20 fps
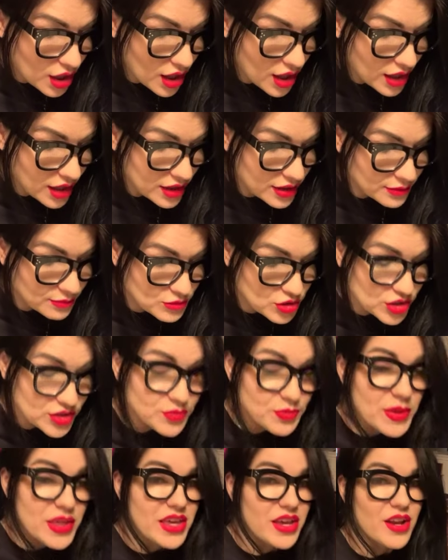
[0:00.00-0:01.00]
Um,
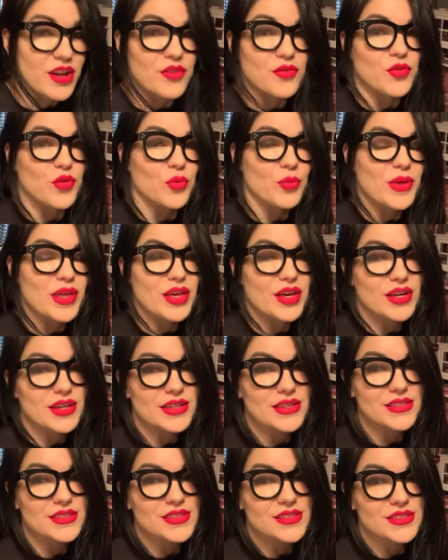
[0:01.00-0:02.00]
just be careful
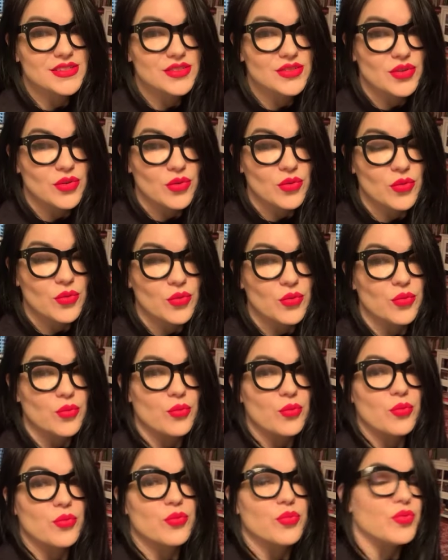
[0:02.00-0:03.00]
because
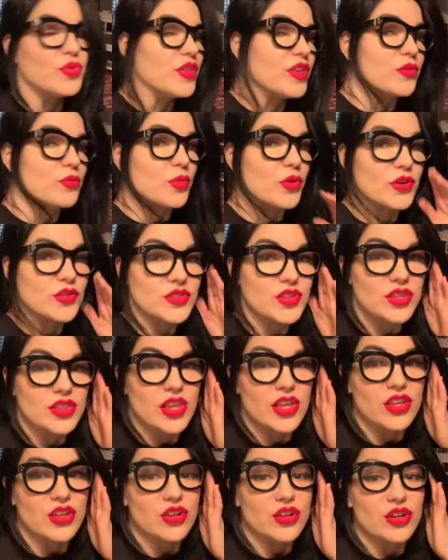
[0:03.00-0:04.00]
this person
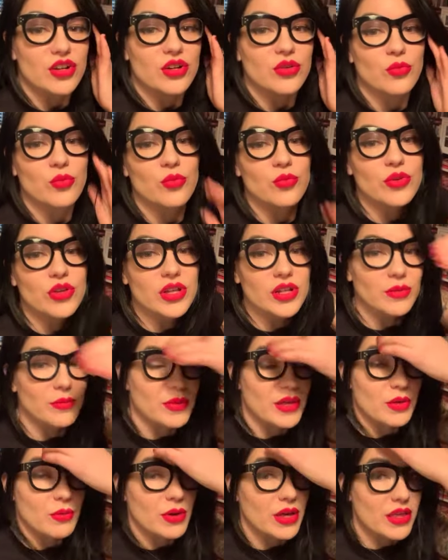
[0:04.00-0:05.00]
that you're going to
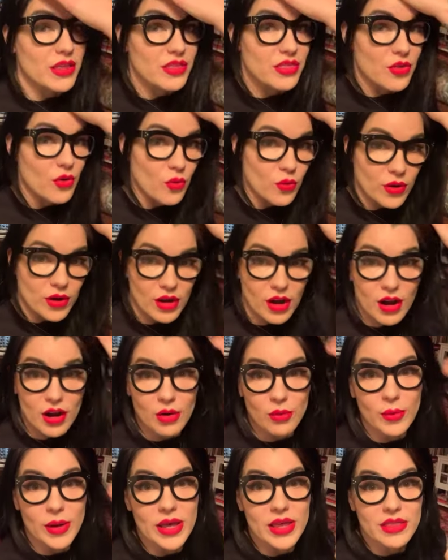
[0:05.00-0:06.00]
be with or
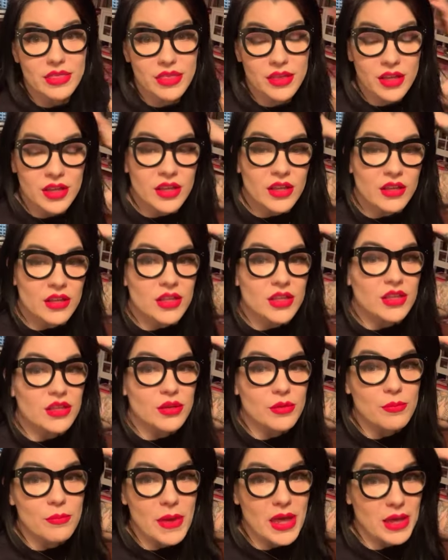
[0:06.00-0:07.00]
are with
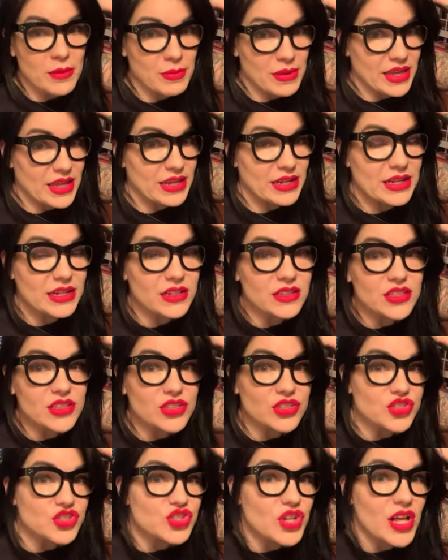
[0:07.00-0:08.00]
may be getting a
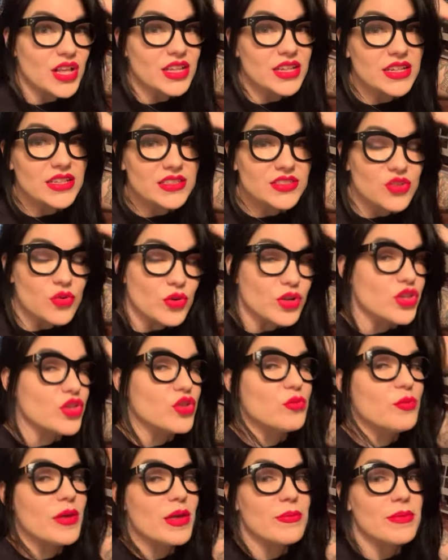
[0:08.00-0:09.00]
little jealous or
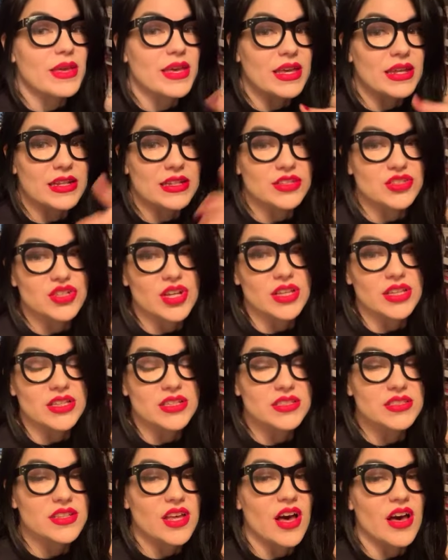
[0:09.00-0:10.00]
you may be getting
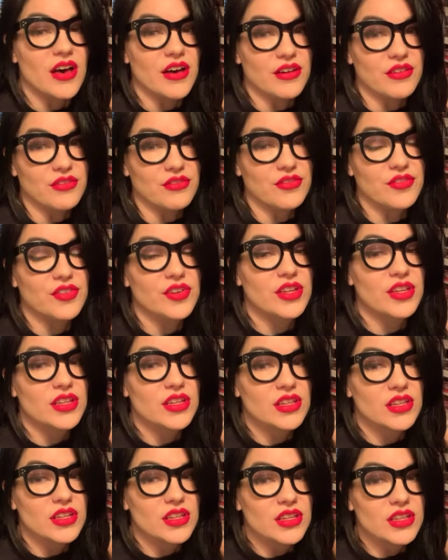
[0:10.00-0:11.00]
jealous of
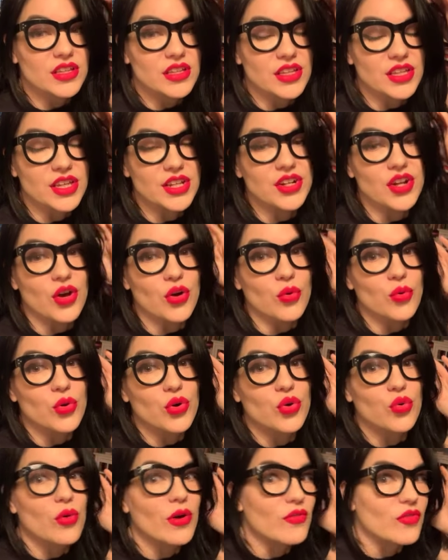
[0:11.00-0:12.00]
you know
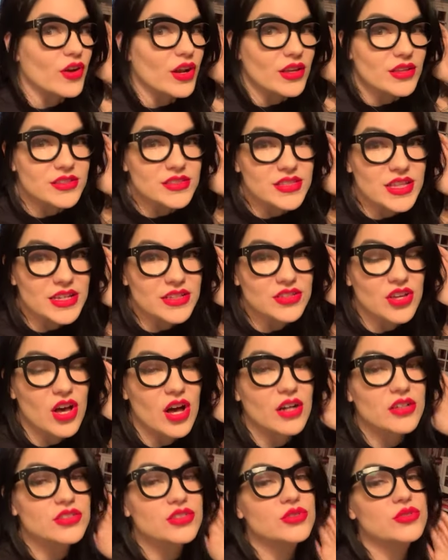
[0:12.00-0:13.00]
whoever else they
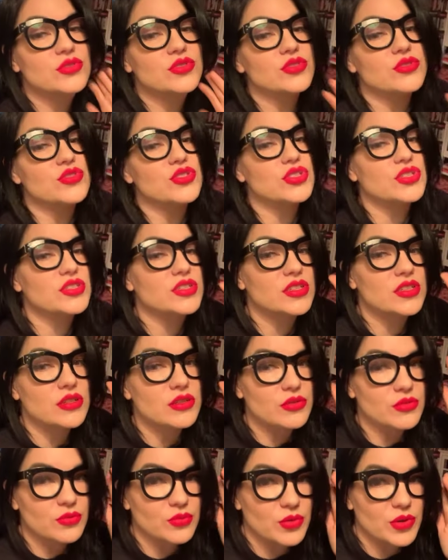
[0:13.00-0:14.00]
talk to so just
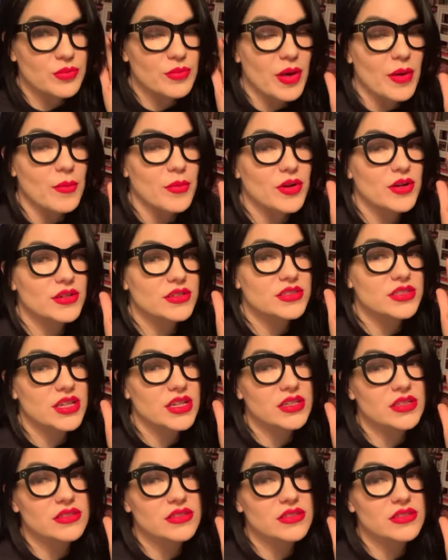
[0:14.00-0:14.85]
remember to